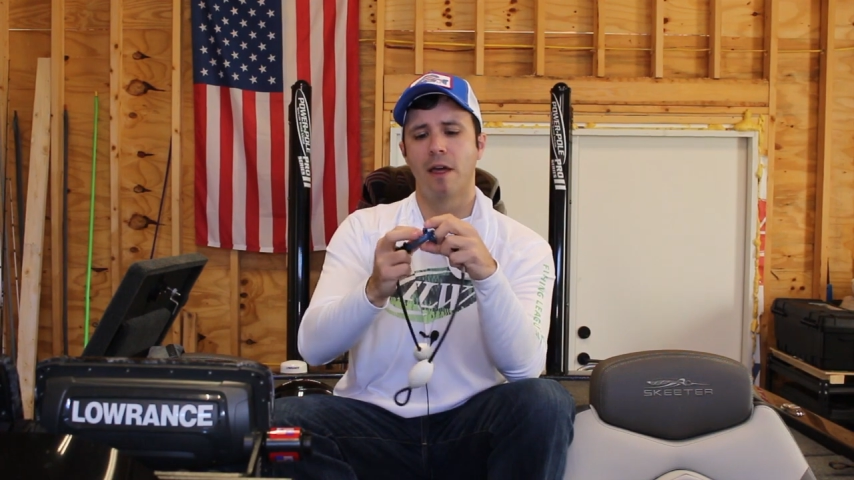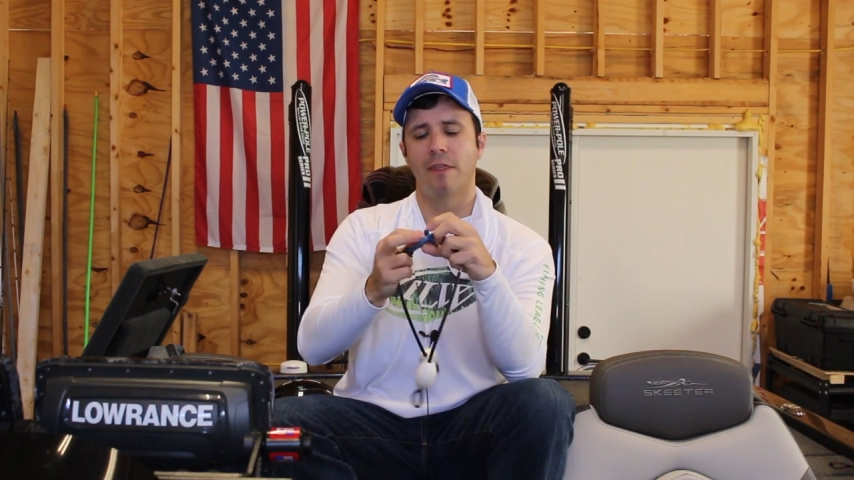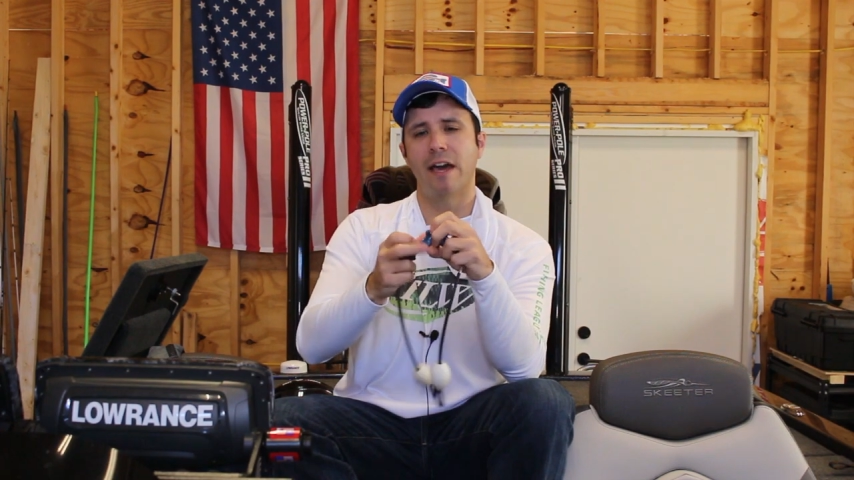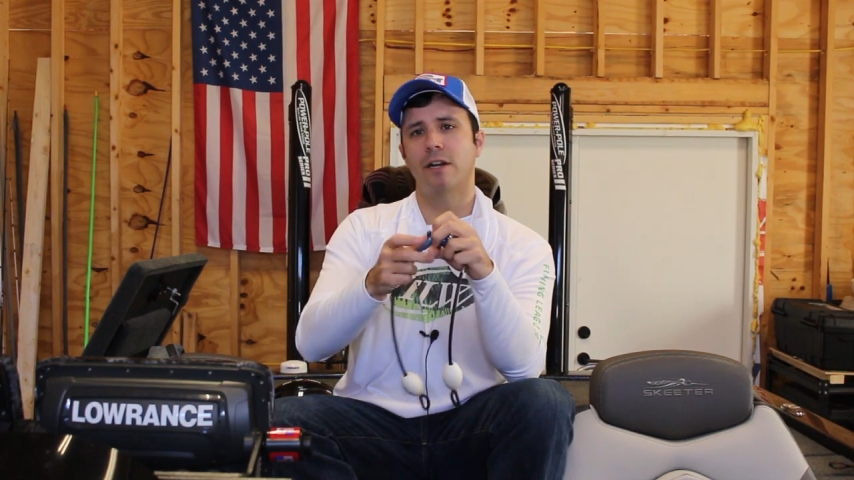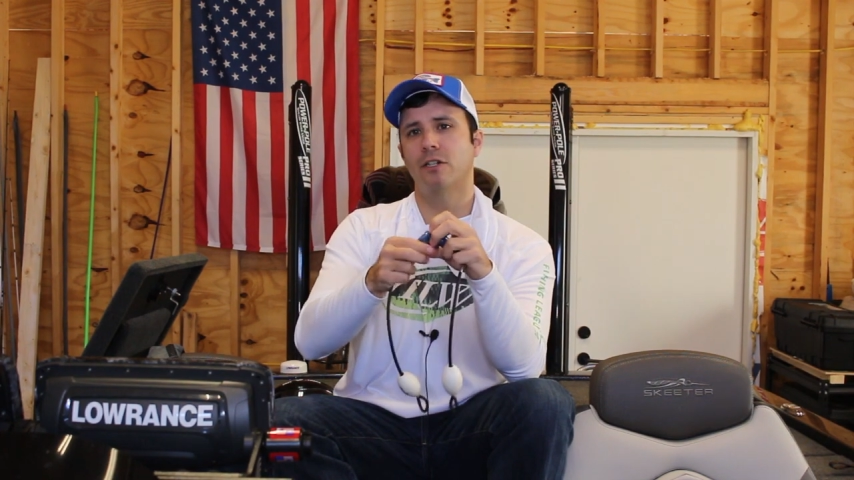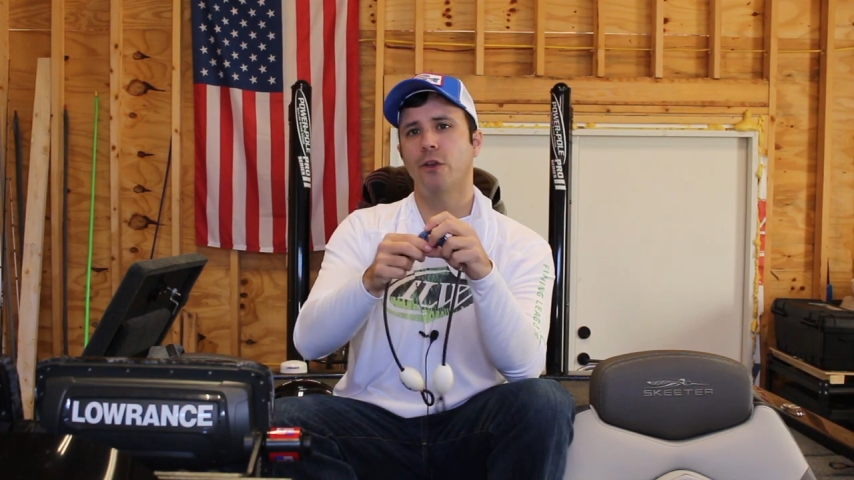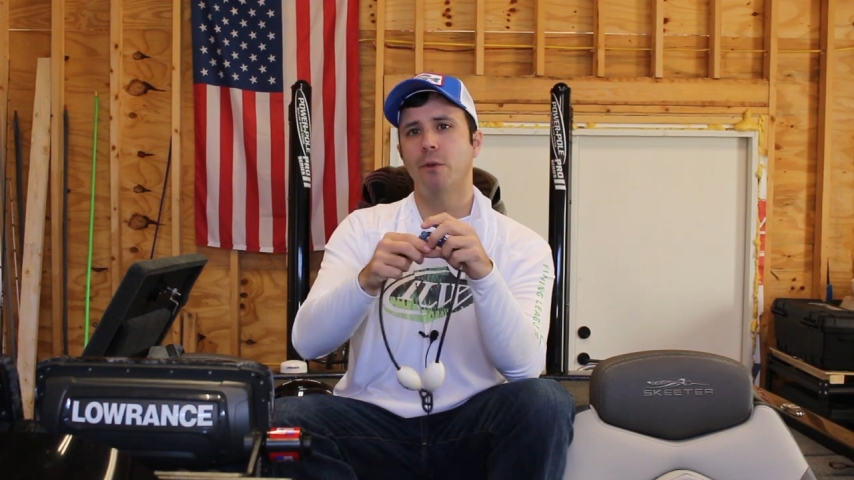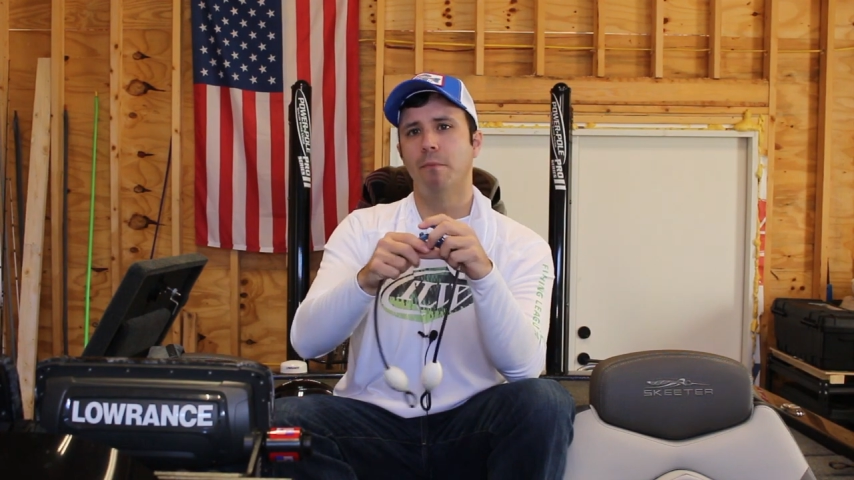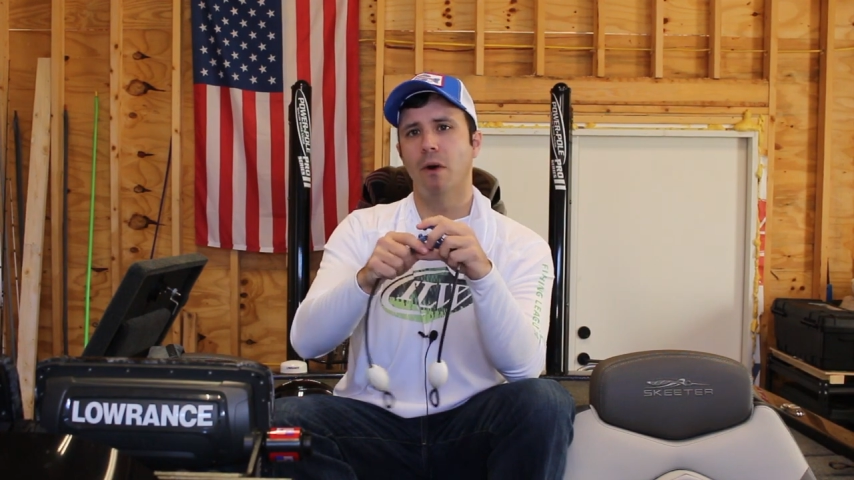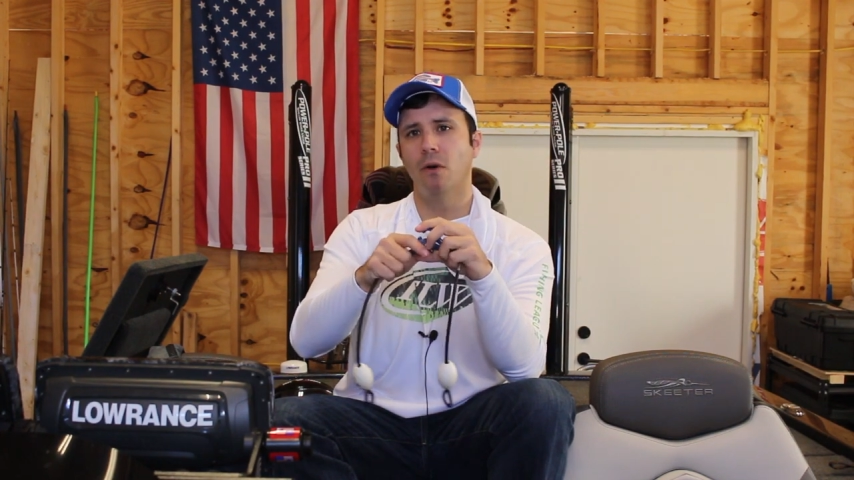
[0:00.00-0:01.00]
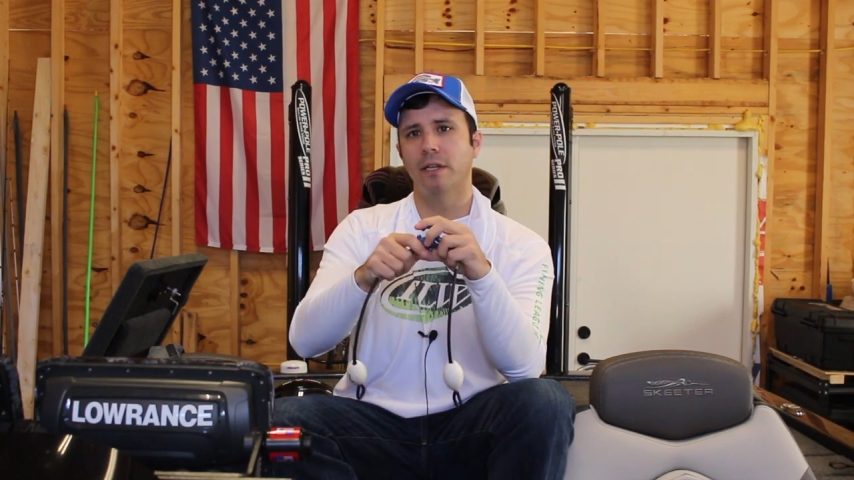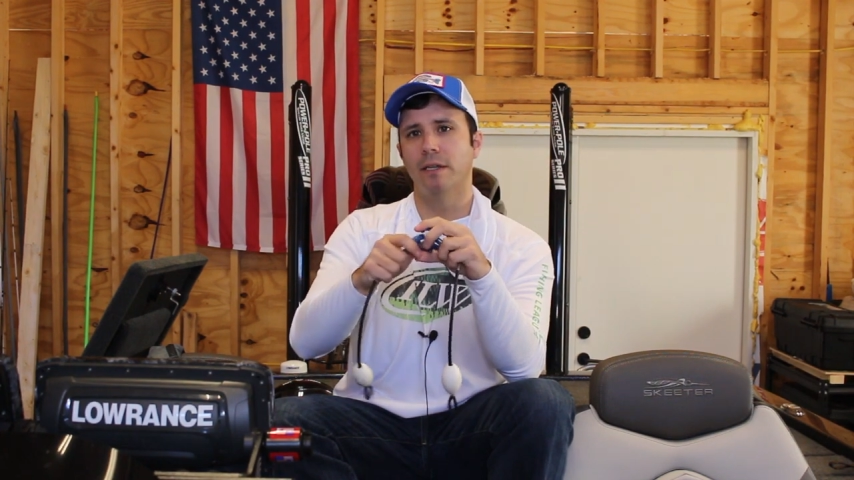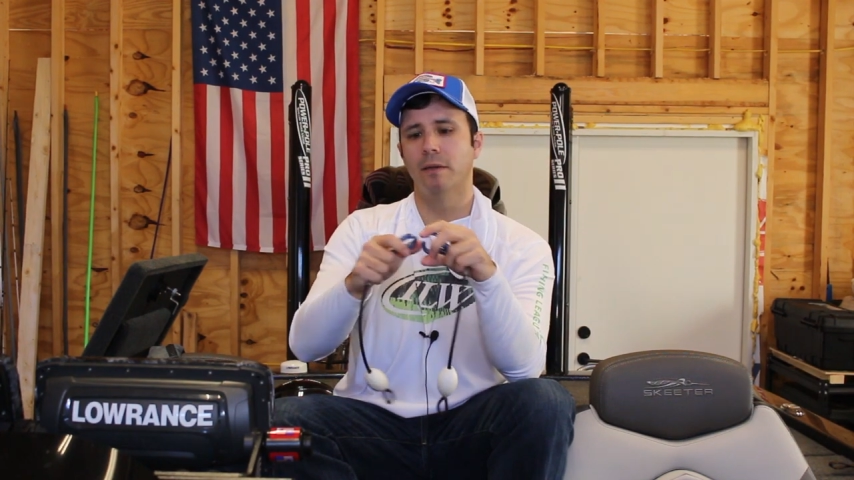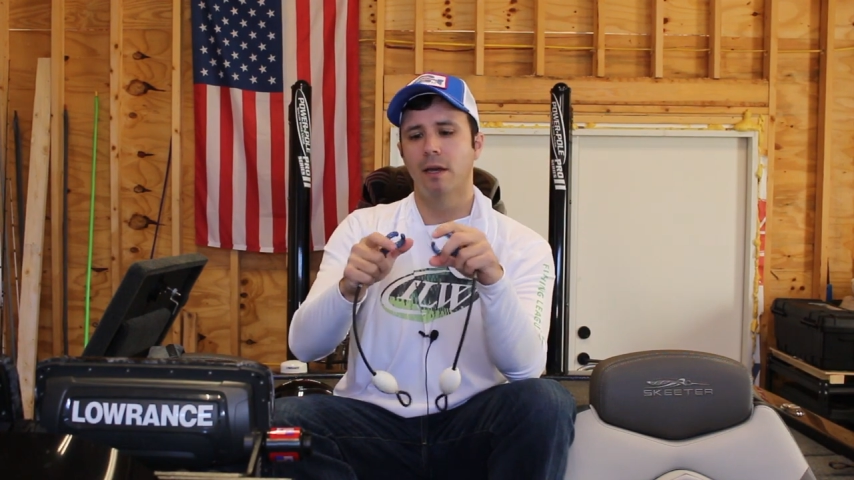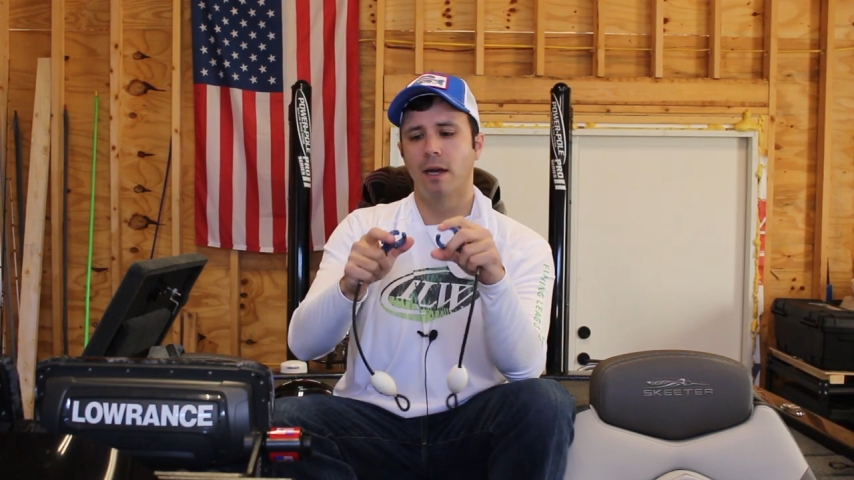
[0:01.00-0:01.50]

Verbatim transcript: that are too bulky.